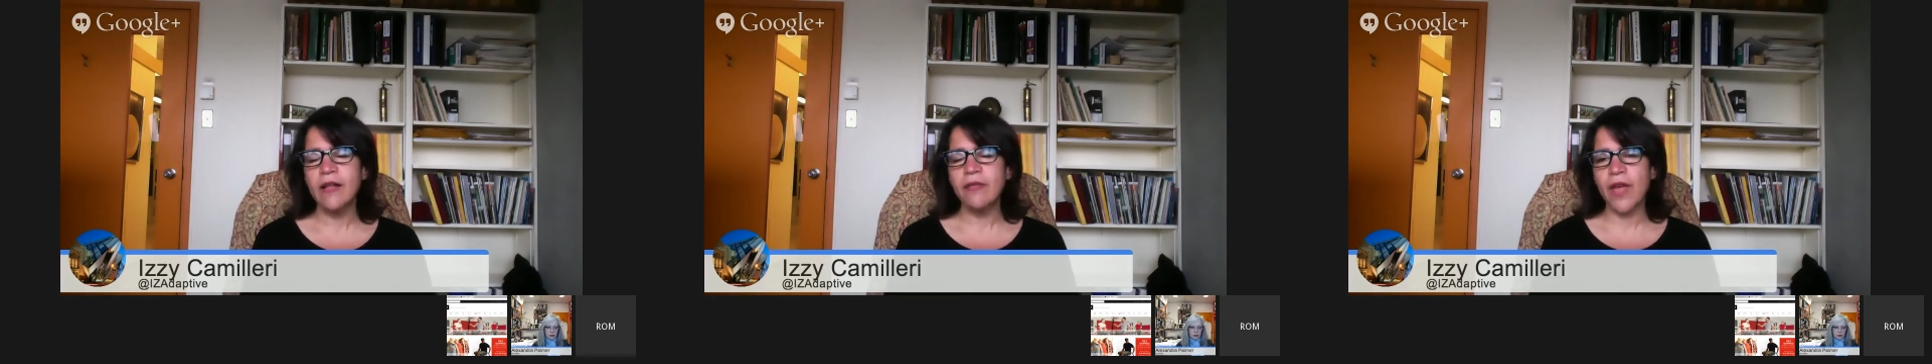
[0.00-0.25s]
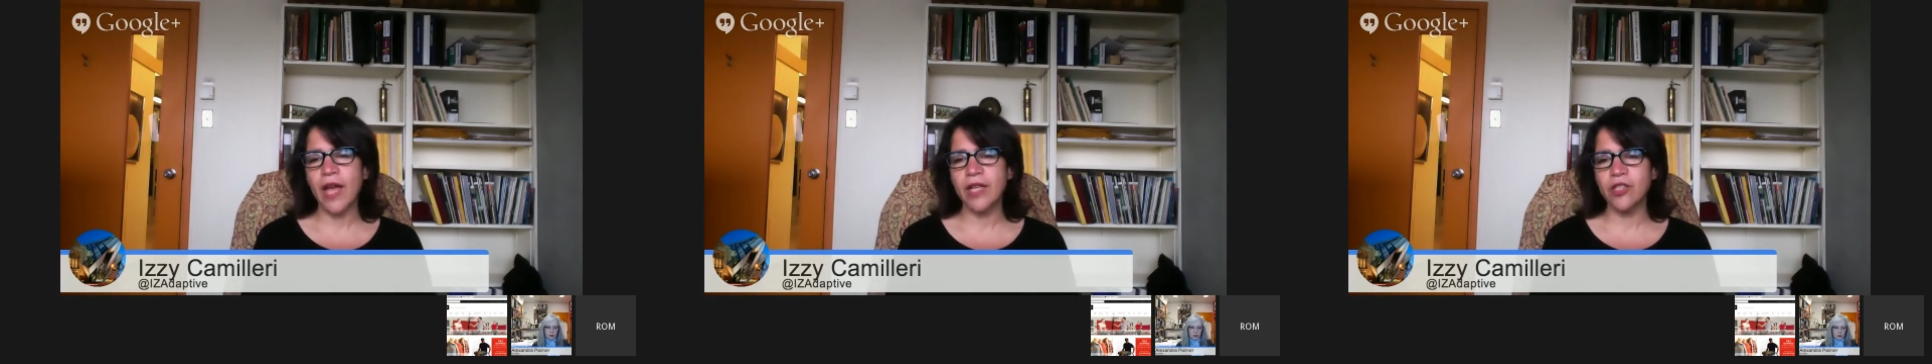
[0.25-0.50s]

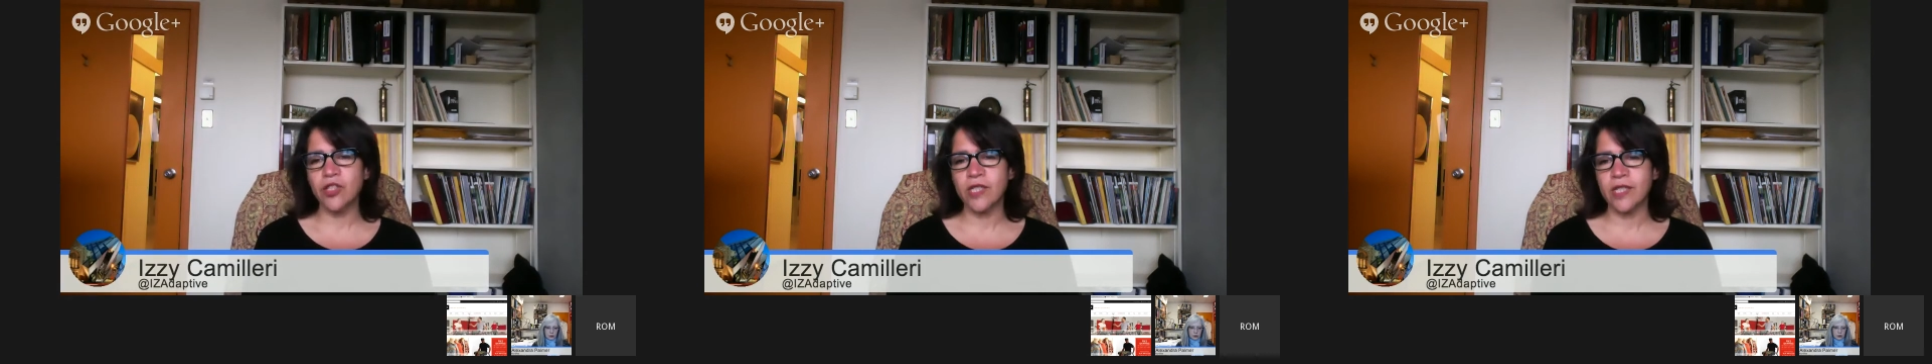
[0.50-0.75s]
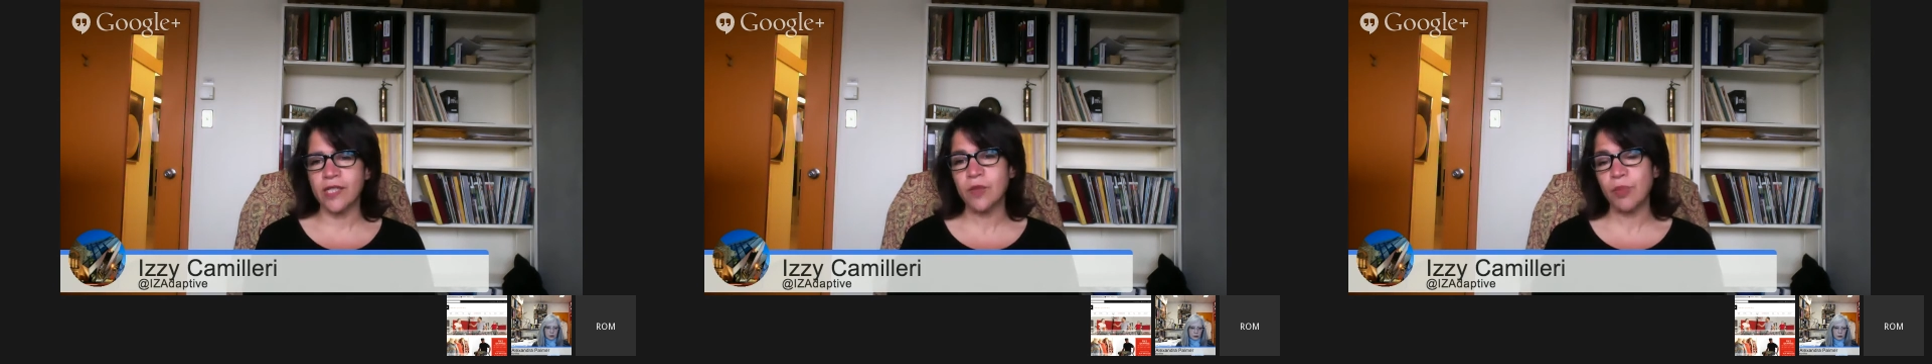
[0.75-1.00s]
that just
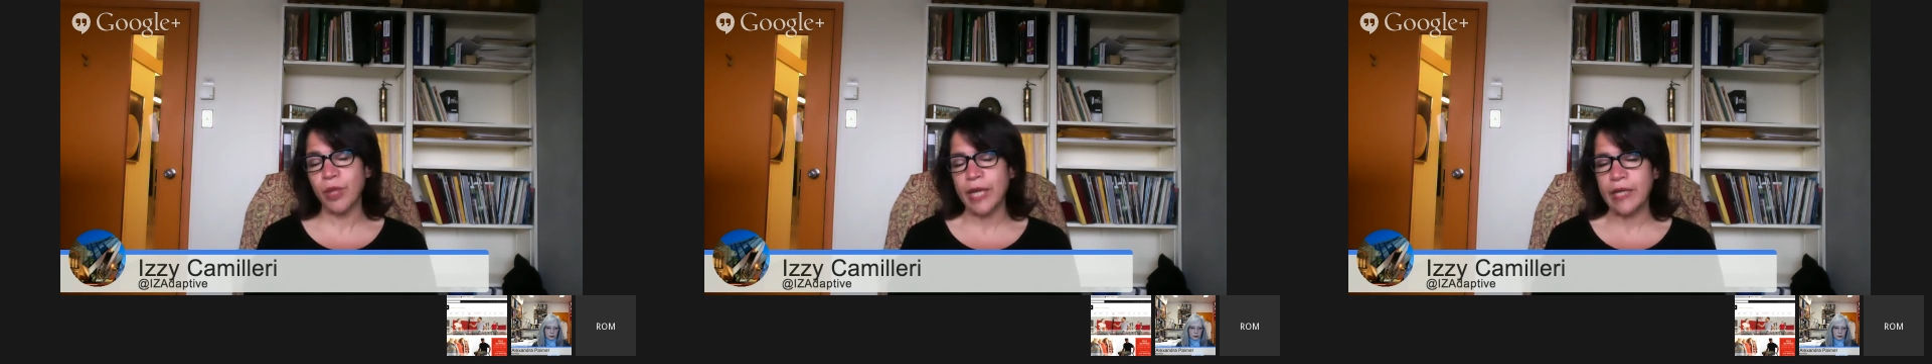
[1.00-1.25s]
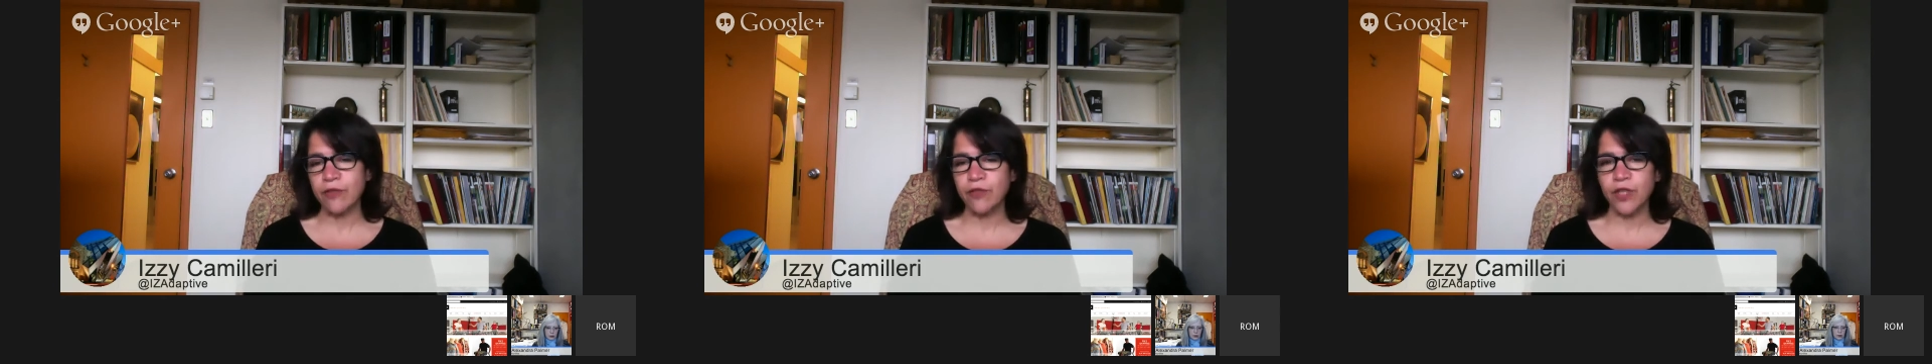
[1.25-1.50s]

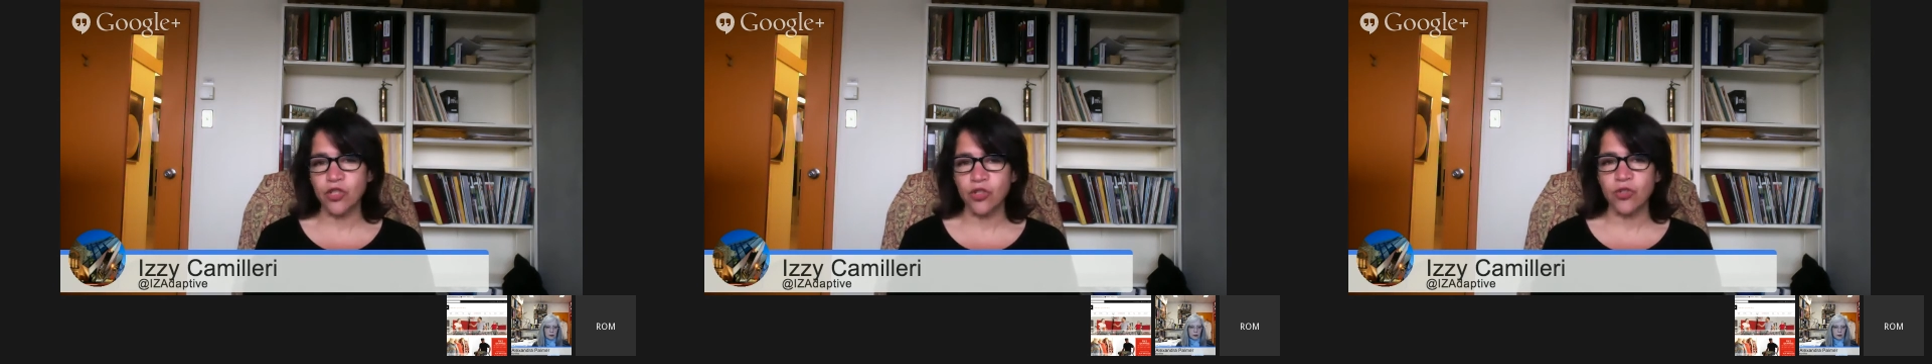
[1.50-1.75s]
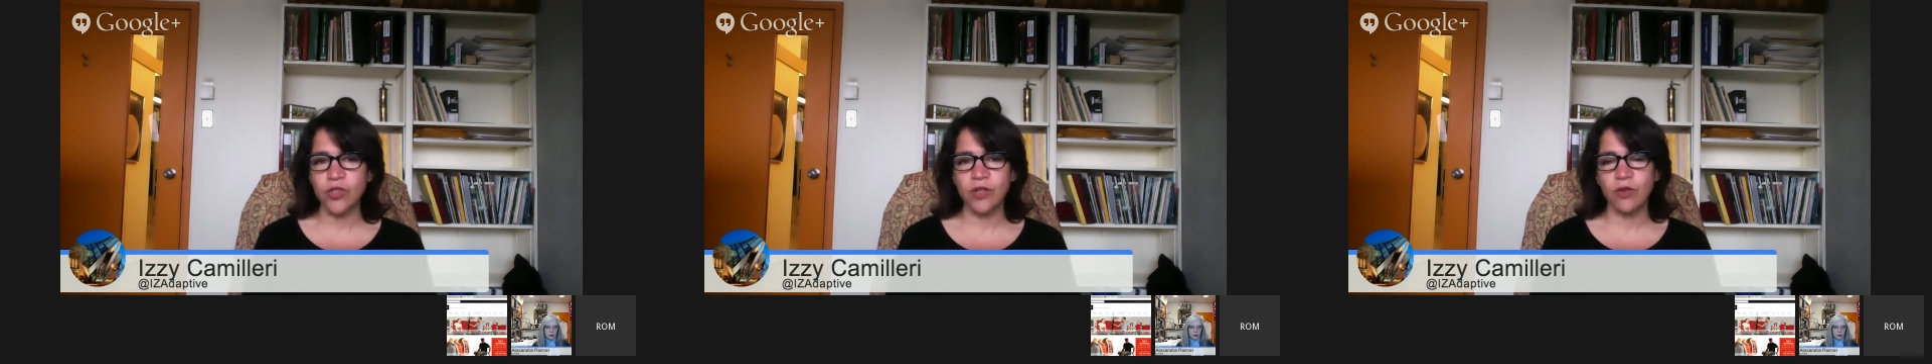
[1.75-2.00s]
explain the
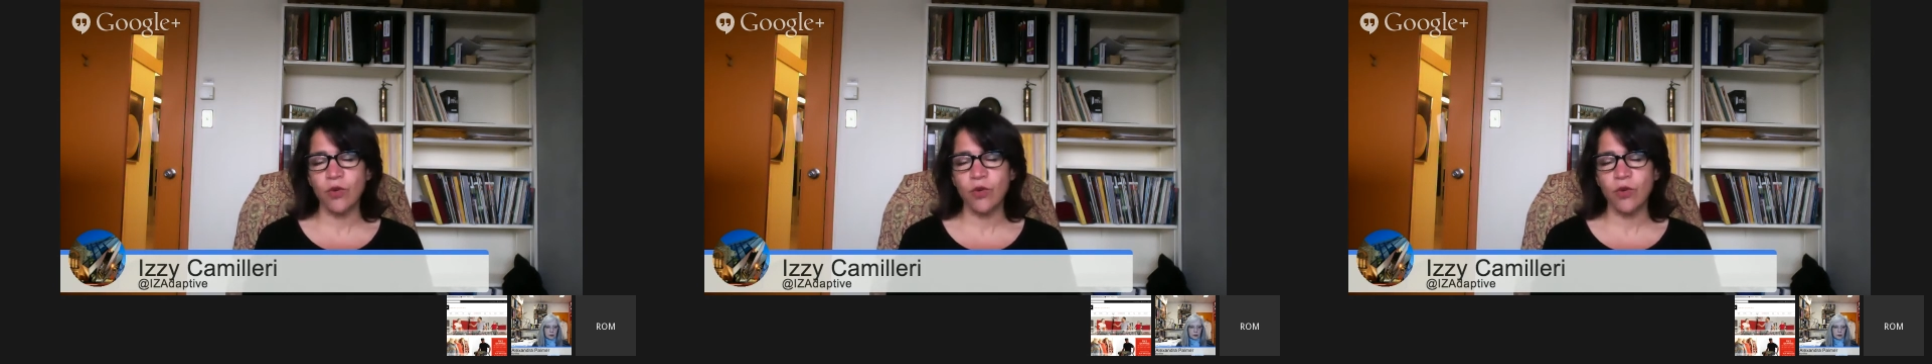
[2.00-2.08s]
features